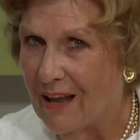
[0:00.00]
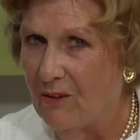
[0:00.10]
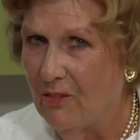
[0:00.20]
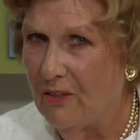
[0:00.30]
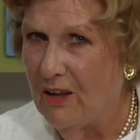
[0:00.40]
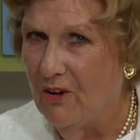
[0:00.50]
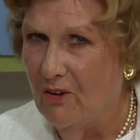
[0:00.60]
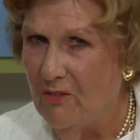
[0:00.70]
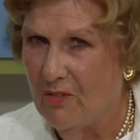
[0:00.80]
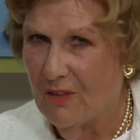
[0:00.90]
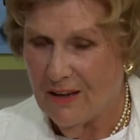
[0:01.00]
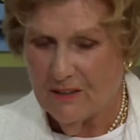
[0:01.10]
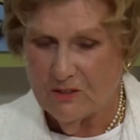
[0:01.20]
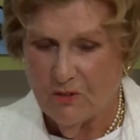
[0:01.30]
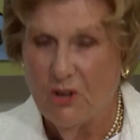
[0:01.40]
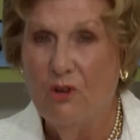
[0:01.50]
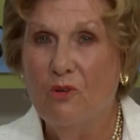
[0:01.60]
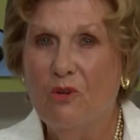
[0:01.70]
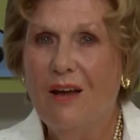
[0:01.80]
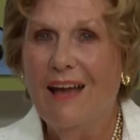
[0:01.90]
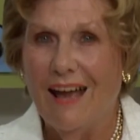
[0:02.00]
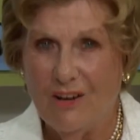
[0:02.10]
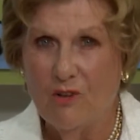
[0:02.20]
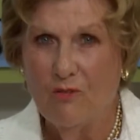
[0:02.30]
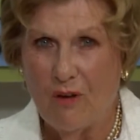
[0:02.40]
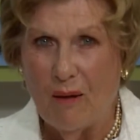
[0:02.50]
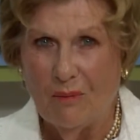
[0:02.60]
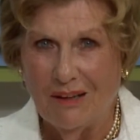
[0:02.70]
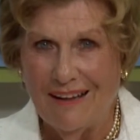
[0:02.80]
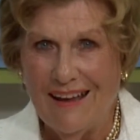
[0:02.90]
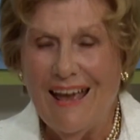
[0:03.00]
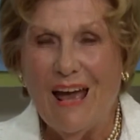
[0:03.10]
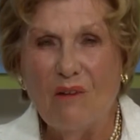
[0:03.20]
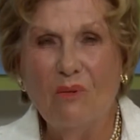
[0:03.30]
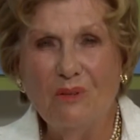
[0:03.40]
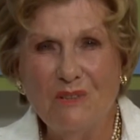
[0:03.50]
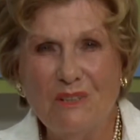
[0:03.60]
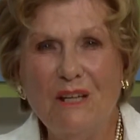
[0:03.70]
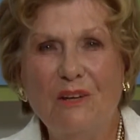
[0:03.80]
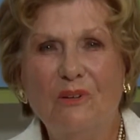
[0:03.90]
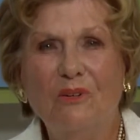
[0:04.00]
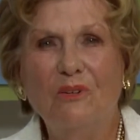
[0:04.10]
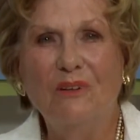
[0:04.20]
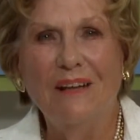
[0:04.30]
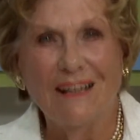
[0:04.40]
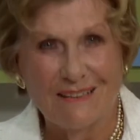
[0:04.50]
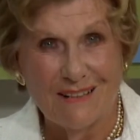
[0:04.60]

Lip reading: healthy, good things for you and your family. And we'll see you next